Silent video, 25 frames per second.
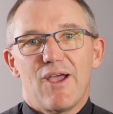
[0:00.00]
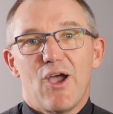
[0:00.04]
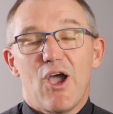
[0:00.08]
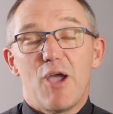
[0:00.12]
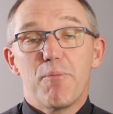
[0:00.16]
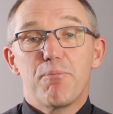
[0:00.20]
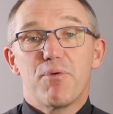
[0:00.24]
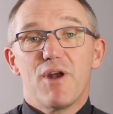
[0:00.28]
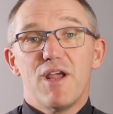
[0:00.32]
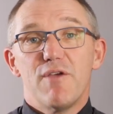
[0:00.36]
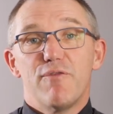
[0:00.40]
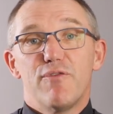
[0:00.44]

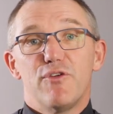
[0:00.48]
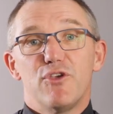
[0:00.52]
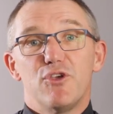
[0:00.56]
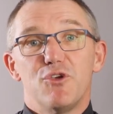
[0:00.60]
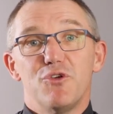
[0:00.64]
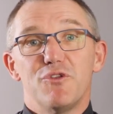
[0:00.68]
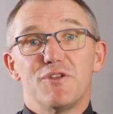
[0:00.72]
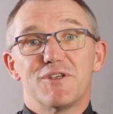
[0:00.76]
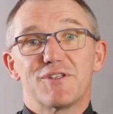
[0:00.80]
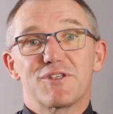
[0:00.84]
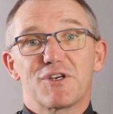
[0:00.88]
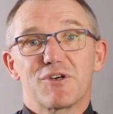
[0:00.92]
I pray for
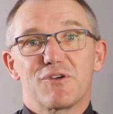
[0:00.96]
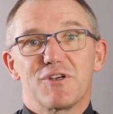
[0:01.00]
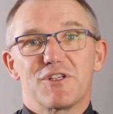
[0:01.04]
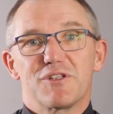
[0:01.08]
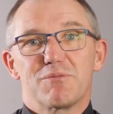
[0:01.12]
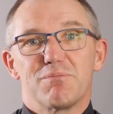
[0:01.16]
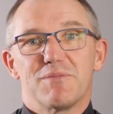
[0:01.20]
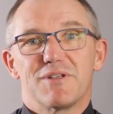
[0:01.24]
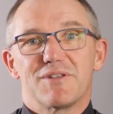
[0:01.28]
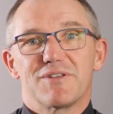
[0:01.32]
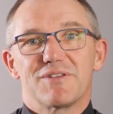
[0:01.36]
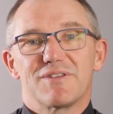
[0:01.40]
you this
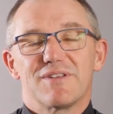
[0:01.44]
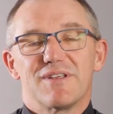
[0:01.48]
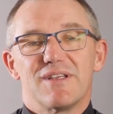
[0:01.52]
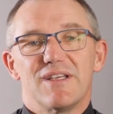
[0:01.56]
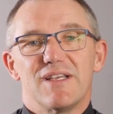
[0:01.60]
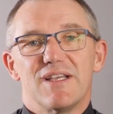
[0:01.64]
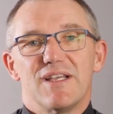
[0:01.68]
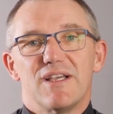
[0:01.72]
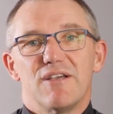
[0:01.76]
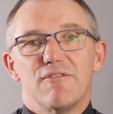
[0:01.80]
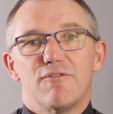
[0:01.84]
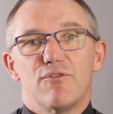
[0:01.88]
Christmas,
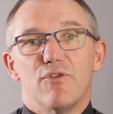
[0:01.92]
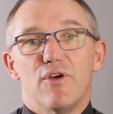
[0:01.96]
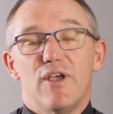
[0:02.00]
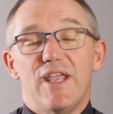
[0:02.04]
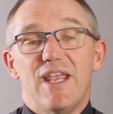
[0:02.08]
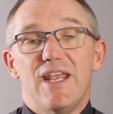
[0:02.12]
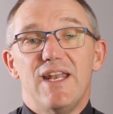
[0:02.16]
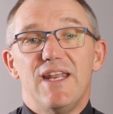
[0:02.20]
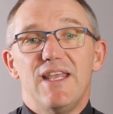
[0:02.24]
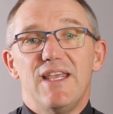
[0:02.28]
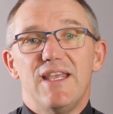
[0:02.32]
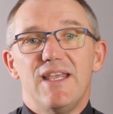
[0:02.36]
for
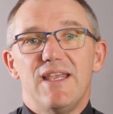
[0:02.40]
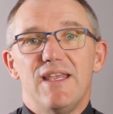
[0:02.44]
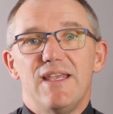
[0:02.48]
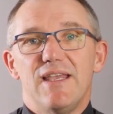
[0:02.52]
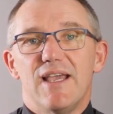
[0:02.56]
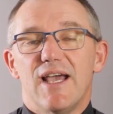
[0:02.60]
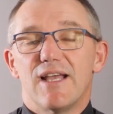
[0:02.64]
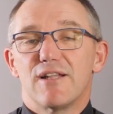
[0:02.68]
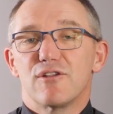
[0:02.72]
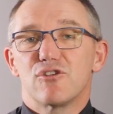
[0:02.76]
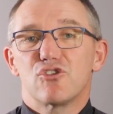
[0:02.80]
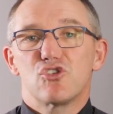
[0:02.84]

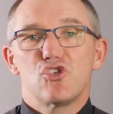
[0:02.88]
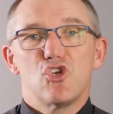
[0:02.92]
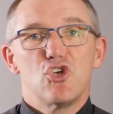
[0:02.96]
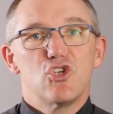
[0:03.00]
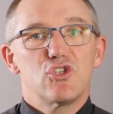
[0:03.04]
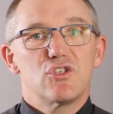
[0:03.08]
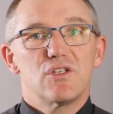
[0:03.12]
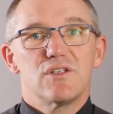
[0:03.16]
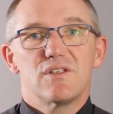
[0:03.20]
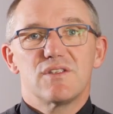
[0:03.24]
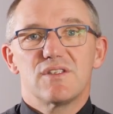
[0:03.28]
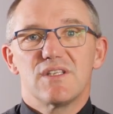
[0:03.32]
any
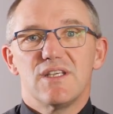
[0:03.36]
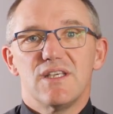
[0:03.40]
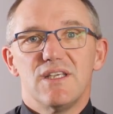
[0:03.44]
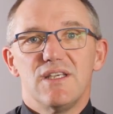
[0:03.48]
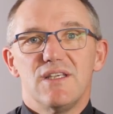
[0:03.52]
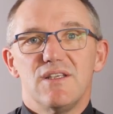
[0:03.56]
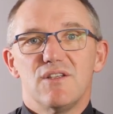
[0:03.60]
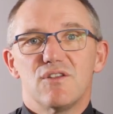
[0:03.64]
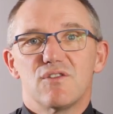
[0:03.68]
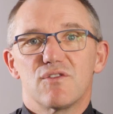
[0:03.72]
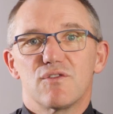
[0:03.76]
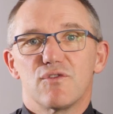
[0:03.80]

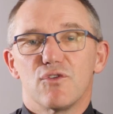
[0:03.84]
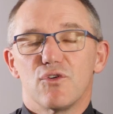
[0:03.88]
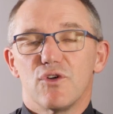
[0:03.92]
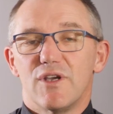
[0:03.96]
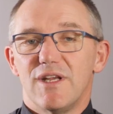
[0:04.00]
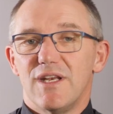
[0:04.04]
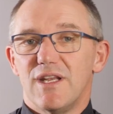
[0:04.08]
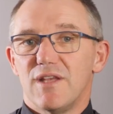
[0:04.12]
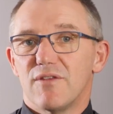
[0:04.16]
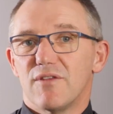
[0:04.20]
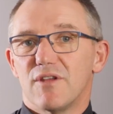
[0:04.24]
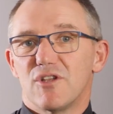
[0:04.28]
uncertainties, for
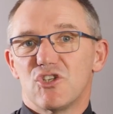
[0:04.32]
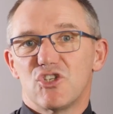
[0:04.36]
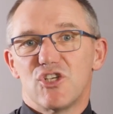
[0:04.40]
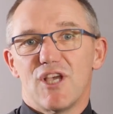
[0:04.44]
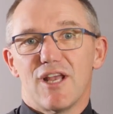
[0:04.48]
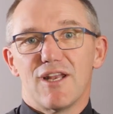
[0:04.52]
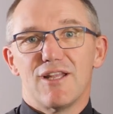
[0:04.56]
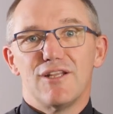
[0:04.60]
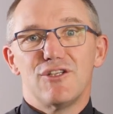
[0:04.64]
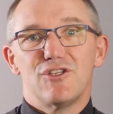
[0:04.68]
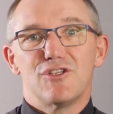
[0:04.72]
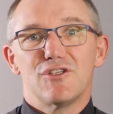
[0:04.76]
any of the
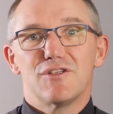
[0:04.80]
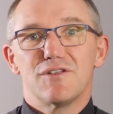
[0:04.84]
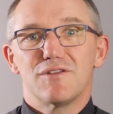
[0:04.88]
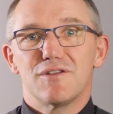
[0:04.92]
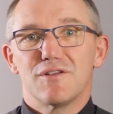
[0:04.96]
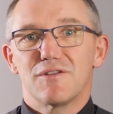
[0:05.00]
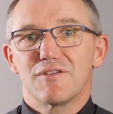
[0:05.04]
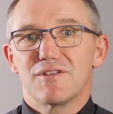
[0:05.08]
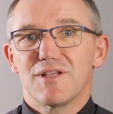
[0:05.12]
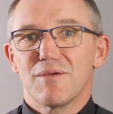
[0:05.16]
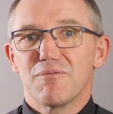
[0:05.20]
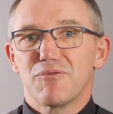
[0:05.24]

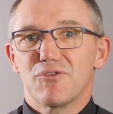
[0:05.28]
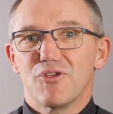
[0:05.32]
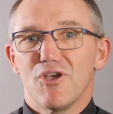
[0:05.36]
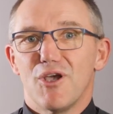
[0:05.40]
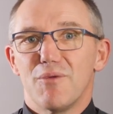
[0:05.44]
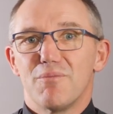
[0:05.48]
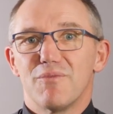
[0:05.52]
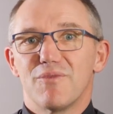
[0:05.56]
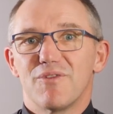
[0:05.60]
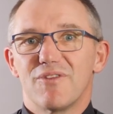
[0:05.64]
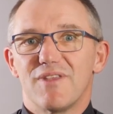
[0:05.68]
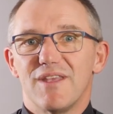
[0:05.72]
challenges and
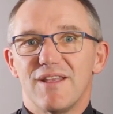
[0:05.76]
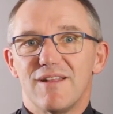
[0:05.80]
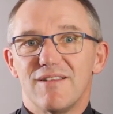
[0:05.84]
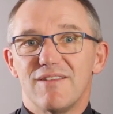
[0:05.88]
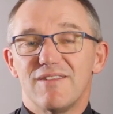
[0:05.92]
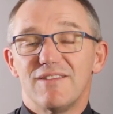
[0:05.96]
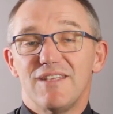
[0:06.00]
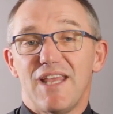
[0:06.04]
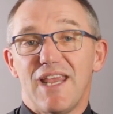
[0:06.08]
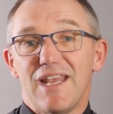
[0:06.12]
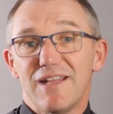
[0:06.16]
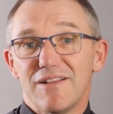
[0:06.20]
sometimes the
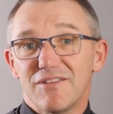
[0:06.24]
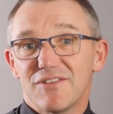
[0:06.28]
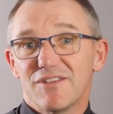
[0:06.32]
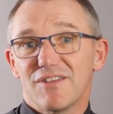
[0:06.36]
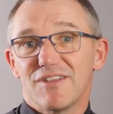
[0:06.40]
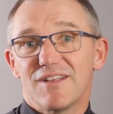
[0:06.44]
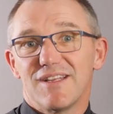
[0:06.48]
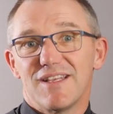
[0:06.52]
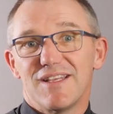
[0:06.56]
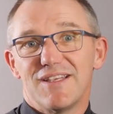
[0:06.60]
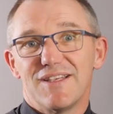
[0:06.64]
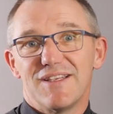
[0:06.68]

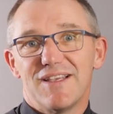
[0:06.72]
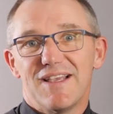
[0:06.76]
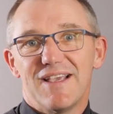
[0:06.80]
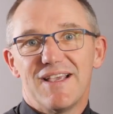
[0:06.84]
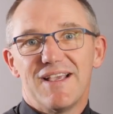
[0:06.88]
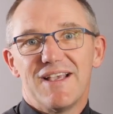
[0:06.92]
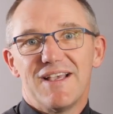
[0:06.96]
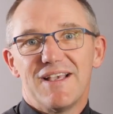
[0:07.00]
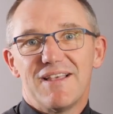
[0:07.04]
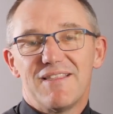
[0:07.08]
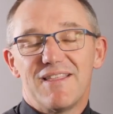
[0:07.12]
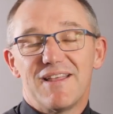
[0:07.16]
intensity
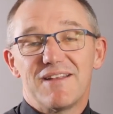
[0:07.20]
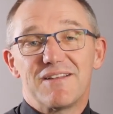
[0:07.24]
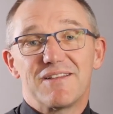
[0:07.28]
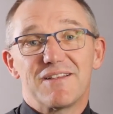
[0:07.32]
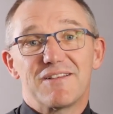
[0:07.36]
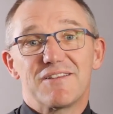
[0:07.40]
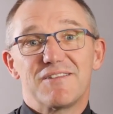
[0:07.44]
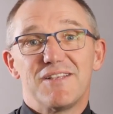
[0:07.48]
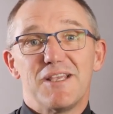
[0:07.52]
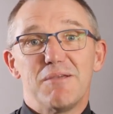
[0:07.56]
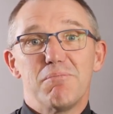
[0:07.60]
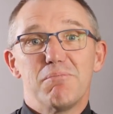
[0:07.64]
that
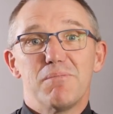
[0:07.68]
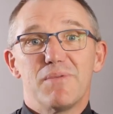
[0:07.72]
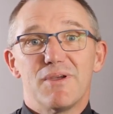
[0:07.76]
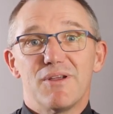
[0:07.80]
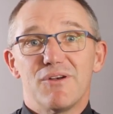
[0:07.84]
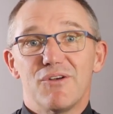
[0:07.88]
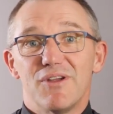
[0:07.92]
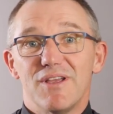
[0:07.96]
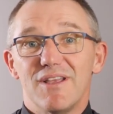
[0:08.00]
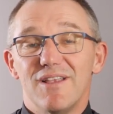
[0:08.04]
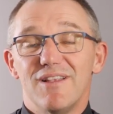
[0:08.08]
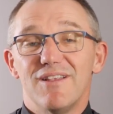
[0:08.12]

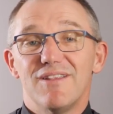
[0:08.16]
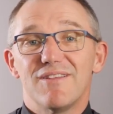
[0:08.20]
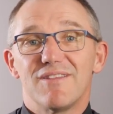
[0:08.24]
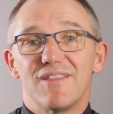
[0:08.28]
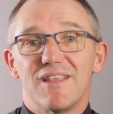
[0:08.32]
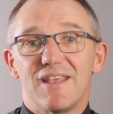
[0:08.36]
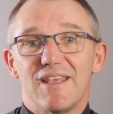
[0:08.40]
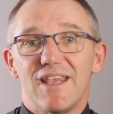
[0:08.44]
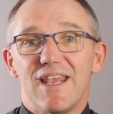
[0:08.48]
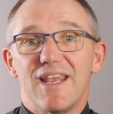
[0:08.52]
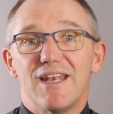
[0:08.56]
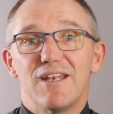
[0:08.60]
December is,
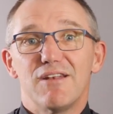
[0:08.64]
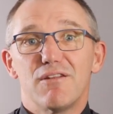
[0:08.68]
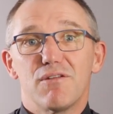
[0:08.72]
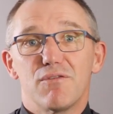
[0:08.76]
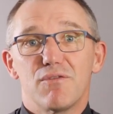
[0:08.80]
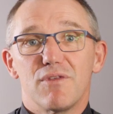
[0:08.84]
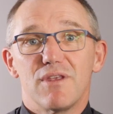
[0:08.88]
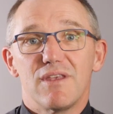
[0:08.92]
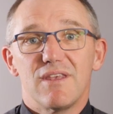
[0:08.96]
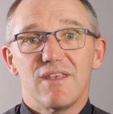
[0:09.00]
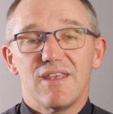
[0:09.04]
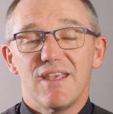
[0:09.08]
the end
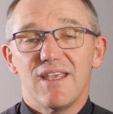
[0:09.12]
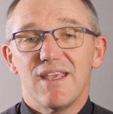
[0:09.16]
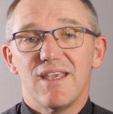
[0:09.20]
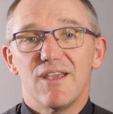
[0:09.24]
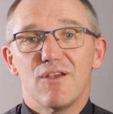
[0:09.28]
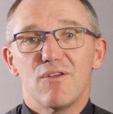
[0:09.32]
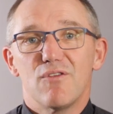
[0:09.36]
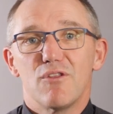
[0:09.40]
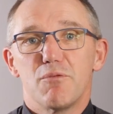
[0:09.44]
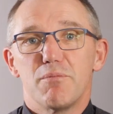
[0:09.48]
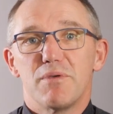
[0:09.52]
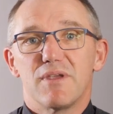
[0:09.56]
of the
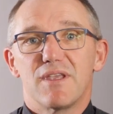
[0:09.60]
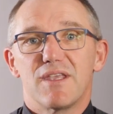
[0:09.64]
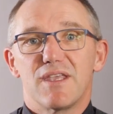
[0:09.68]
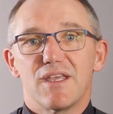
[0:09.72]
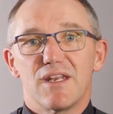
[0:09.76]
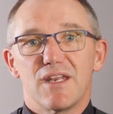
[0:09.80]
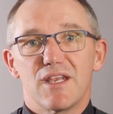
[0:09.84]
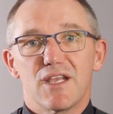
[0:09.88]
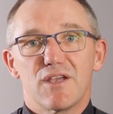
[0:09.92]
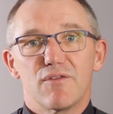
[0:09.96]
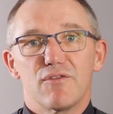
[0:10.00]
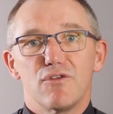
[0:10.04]
year and the
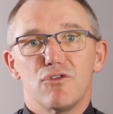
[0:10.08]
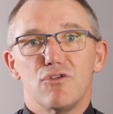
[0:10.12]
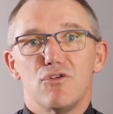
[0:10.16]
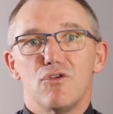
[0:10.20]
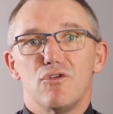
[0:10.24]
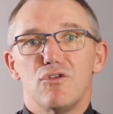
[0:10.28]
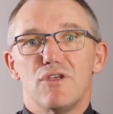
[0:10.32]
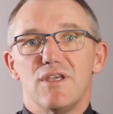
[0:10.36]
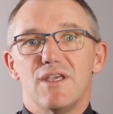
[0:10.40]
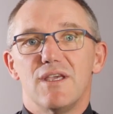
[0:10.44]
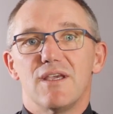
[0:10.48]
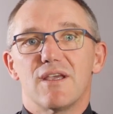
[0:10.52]
beginning of a
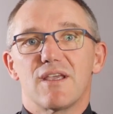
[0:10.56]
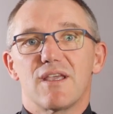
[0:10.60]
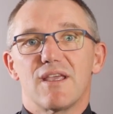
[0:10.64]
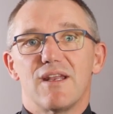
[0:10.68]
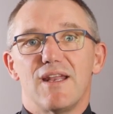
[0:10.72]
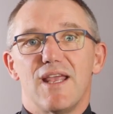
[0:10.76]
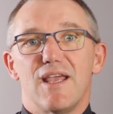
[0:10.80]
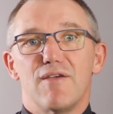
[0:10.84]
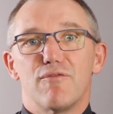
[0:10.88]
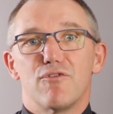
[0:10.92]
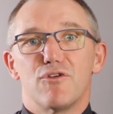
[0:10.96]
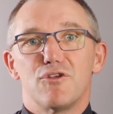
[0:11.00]
new year
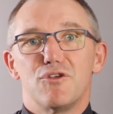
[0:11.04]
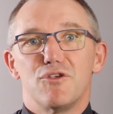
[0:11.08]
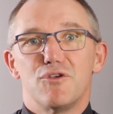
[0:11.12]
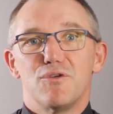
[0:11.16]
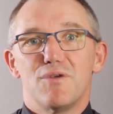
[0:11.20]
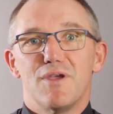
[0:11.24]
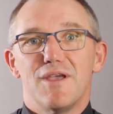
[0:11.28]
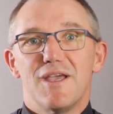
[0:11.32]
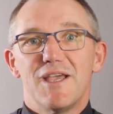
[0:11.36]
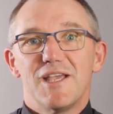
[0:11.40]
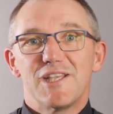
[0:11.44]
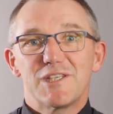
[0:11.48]
can have on
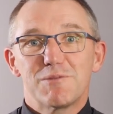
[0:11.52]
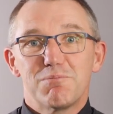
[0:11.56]
you,